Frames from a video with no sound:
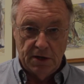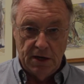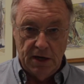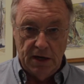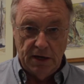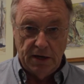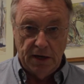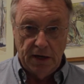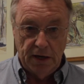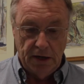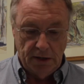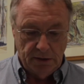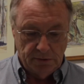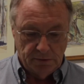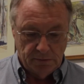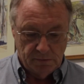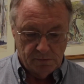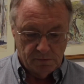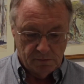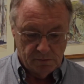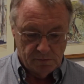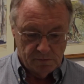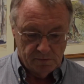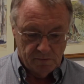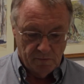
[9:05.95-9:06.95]
Keating.
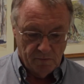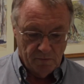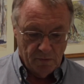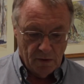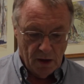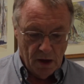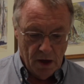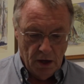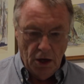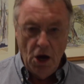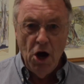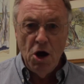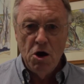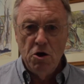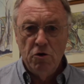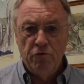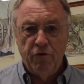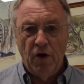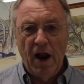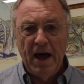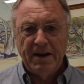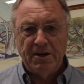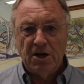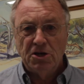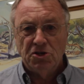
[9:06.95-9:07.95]
"You've
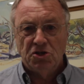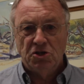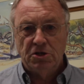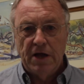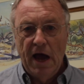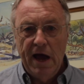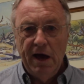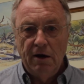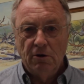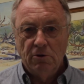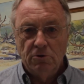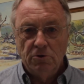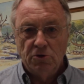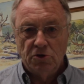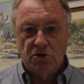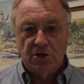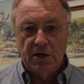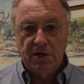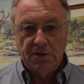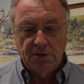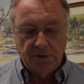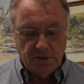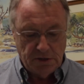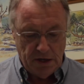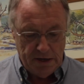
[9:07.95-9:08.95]
let us down,"
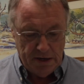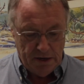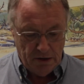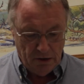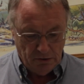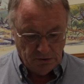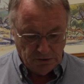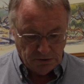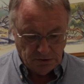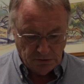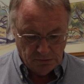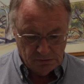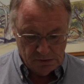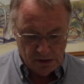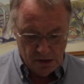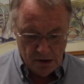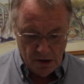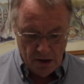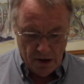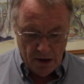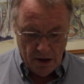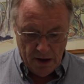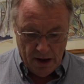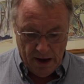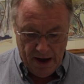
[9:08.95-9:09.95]
said SACOSS,
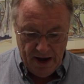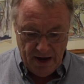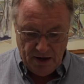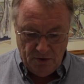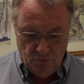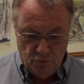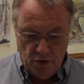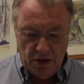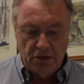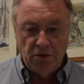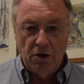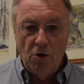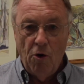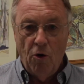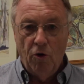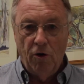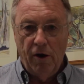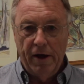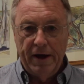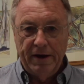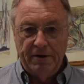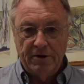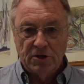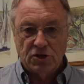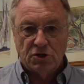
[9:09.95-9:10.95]
"and with your
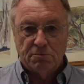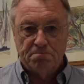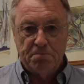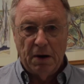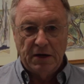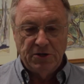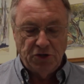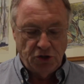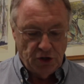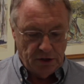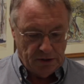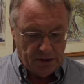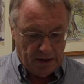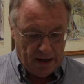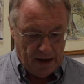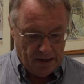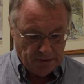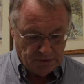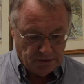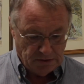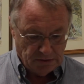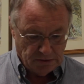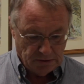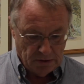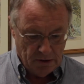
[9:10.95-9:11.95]
latest budget
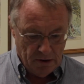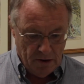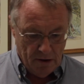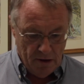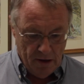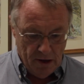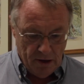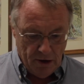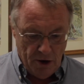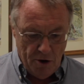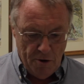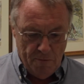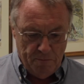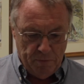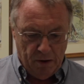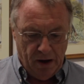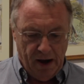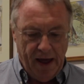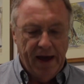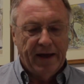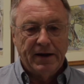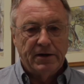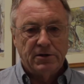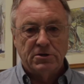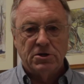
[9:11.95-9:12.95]
cuts, you
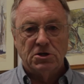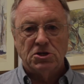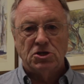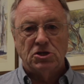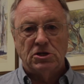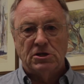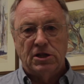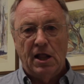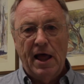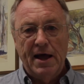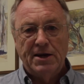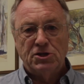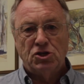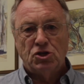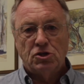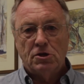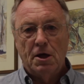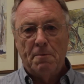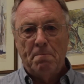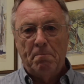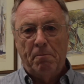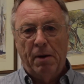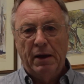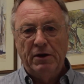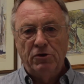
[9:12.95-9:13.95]
plan to slash
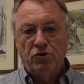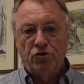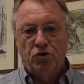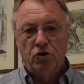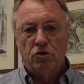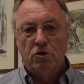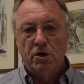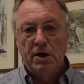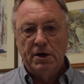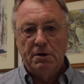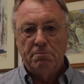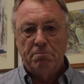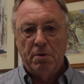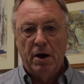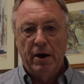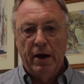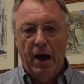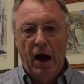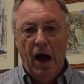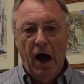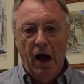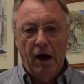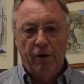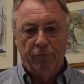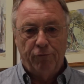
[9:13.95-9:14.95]
the pension rate by
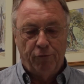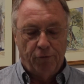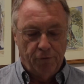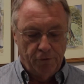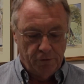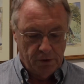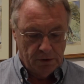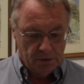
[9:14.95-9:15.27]
half.